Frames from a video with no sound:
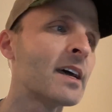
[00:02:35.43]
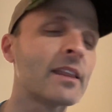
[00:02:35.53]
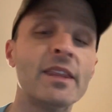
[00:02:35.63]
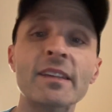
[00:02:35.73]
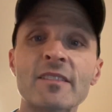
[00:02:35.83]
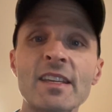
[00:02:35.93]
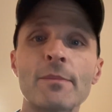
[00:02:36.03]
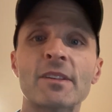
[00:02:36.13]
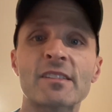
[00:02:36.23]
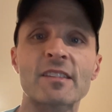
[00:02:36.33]
This
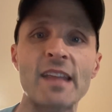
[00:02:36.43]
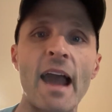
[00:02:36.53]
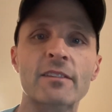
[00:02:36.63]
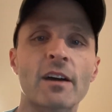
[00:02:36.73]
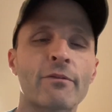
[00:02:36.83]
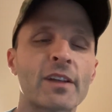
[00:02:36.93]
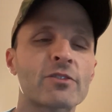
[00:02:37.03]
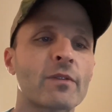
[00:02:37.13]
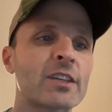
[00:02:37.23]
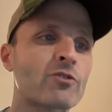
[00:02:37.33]
team is stacked
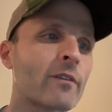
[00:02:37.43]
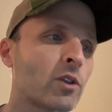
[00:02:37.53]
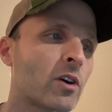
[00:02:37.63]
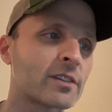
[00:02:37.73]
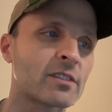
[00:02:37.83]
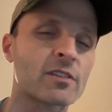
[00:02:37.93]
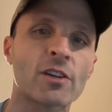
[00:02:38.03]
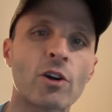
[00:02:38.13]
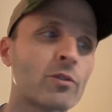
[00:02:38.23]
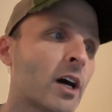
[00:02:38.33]
offensively. Trevor Lawrence is going
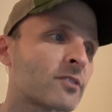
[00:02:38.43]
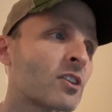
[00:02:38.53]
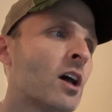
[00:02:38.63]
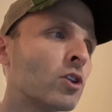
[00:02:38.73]
to go nuts.